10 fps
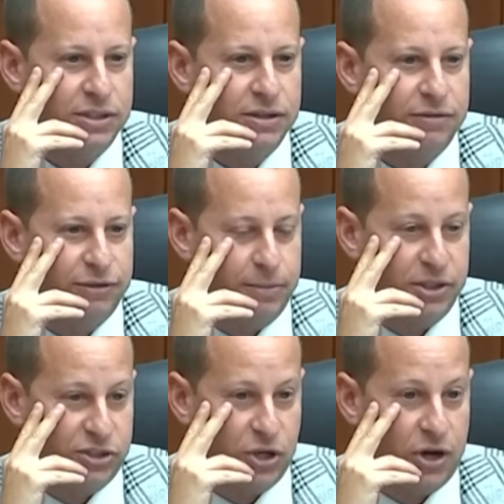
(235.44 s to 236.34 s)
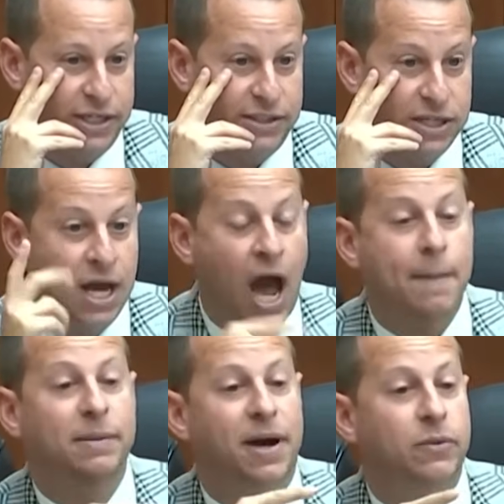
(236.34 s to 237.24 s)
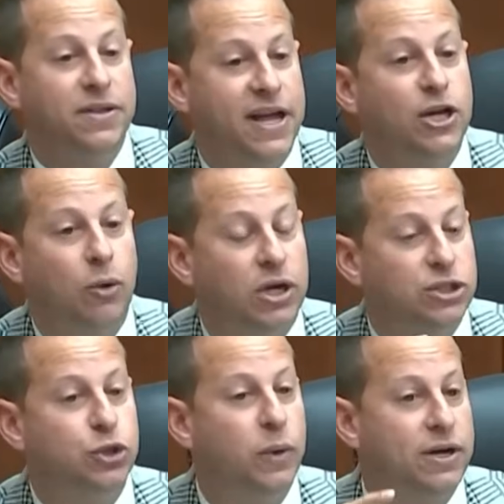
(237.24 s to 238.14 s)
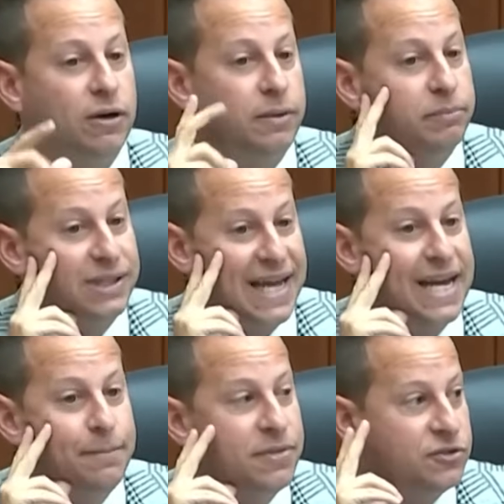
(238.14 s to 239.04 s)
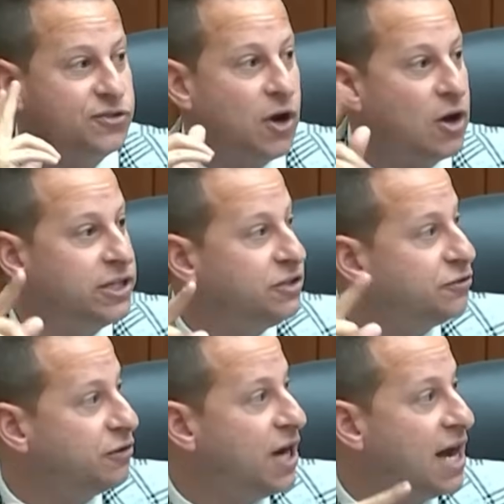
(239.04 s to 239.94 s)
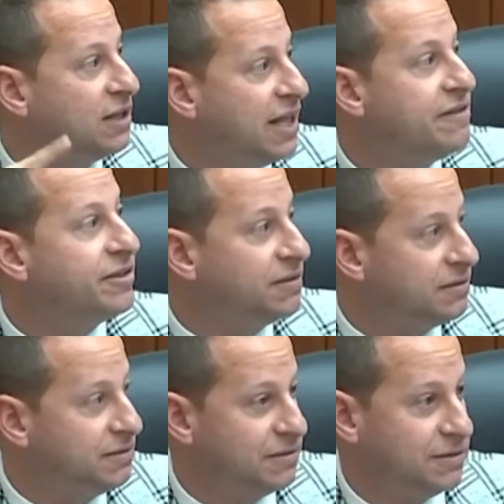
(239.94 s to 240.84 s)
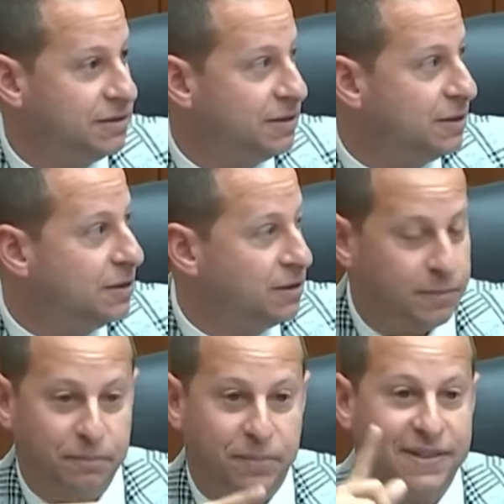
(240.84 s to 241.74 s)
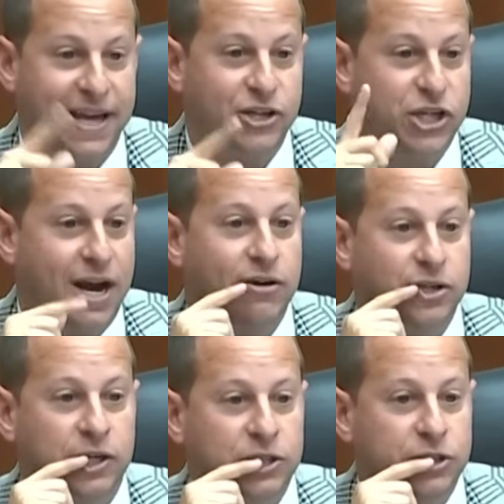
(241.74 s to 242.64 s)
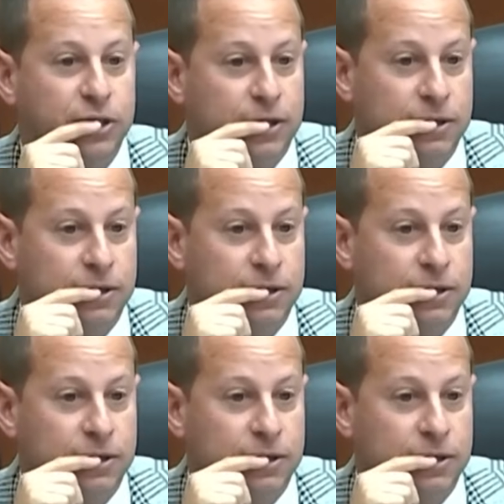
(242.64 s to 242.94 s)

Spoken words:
from the Saudis? I mean, by the way, they go on Twitter and blame the Saudis for 9/11. But then Jared Kushner,